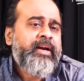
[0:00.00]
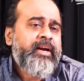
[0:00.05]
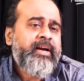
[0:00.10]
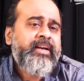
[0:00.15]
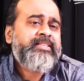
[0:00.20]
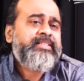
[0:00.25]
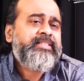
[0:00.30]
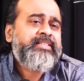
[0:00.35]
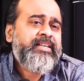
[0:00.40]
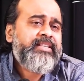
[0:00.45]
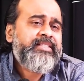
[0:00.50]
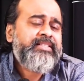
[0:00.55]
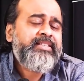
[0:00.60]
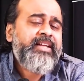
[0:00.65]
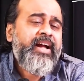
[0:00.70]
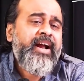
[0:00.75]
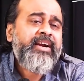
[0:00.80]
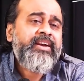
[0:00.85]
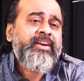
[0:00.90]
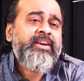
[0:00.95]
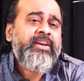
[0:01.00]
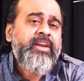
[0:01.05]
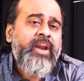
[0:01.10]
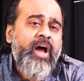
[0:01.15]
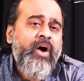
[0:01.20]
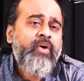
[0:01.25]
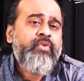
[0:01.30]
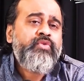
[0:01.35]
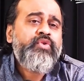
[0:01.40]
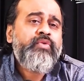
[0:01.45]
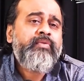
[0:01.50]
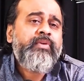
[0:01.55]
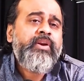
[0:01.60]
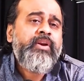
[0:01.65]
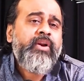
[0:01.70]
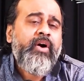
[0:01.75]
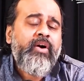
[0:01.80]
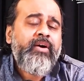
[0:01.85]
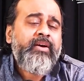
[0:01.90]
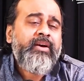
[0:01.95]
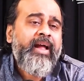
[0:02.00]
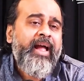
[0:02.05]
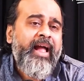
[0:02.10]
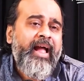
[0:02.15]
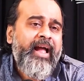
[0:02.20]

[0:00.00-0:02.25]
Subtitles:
It is just that now you will not